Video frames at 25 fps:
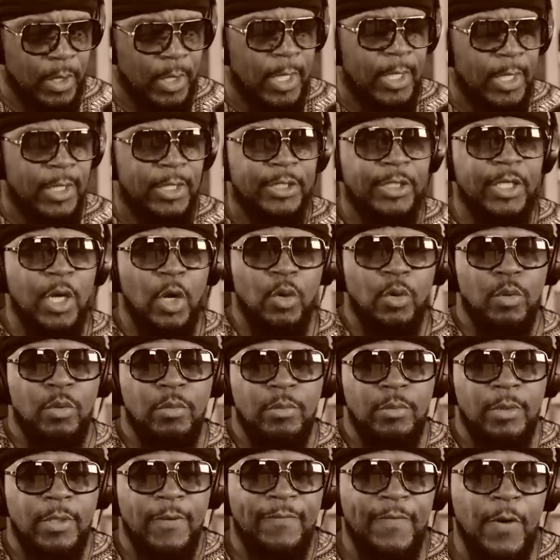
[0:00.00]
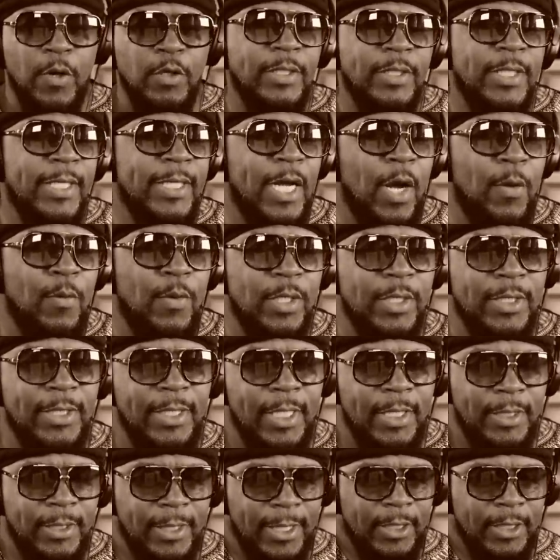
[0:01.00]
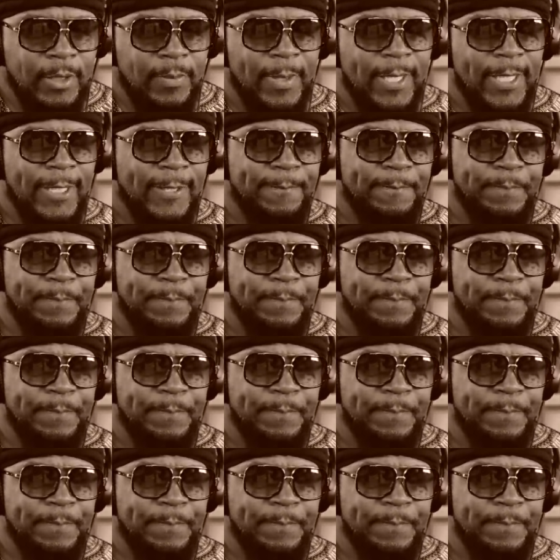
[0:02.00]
So the first thing I want to say is this, man.